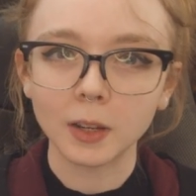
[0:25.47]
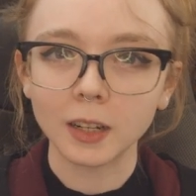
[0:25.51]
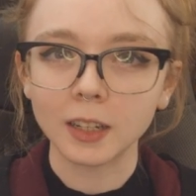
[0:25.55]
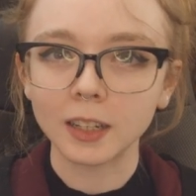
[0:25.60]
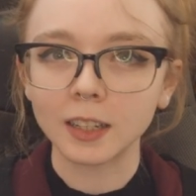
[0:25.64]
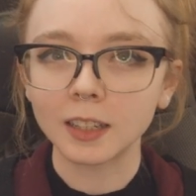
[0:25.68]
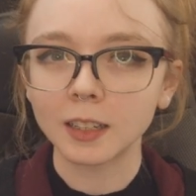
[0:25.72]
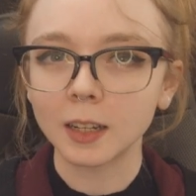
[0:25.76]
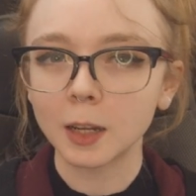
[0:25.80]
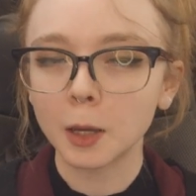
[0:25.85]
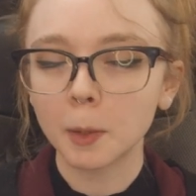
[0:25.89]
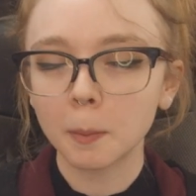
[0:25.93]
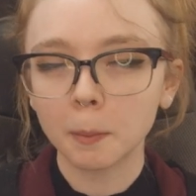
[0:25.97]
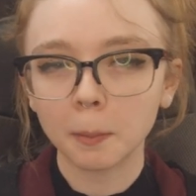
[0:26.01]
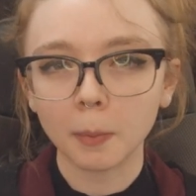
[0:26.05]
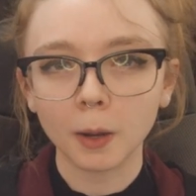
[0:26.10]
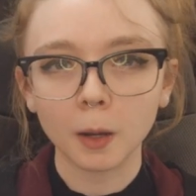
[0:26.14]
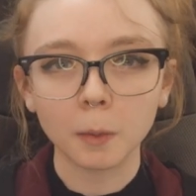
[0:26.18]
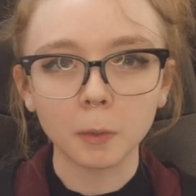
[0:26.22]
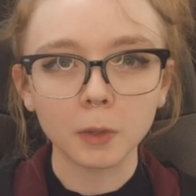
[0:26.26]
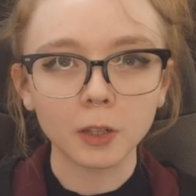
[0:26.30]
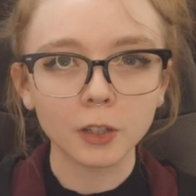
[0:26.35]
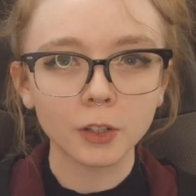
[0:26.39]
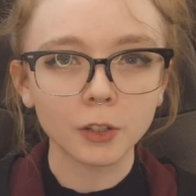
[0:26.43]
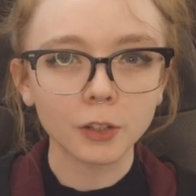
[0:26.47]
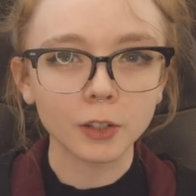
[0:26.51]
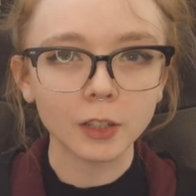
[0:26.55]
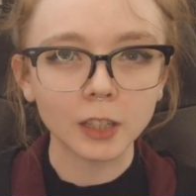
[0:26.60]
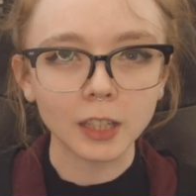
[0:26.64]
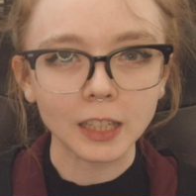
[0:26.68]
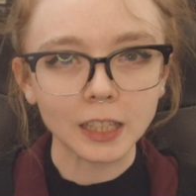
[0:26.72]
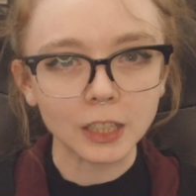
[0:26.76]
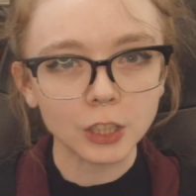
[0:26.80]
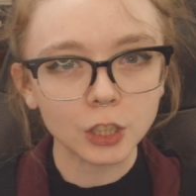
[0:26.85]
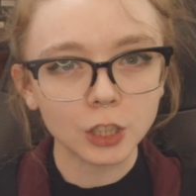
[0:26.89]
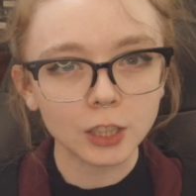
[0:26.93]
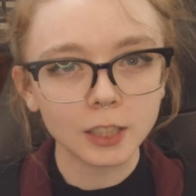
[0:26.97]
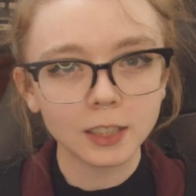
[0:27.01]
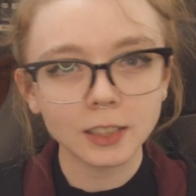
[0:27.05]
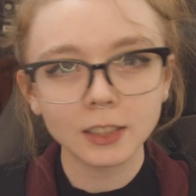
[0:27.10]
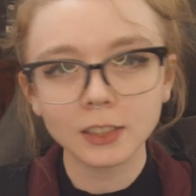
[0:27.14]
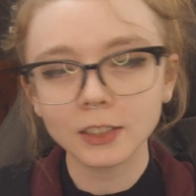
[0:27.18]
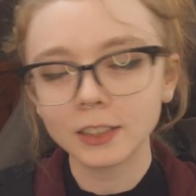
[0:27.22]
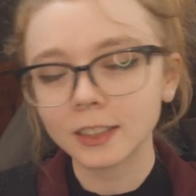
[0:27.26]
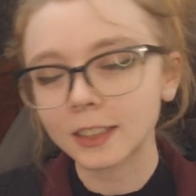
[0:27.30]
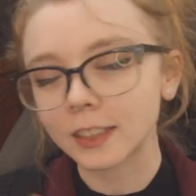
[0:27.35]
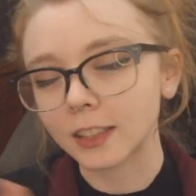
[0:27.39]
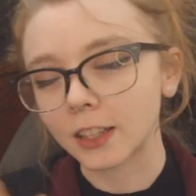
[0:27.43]
in public
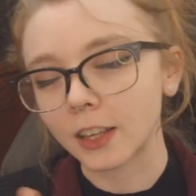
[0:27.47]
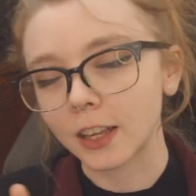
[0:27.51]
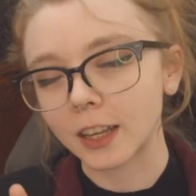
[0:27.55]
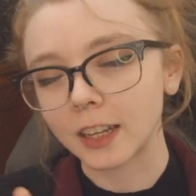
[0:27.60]
relations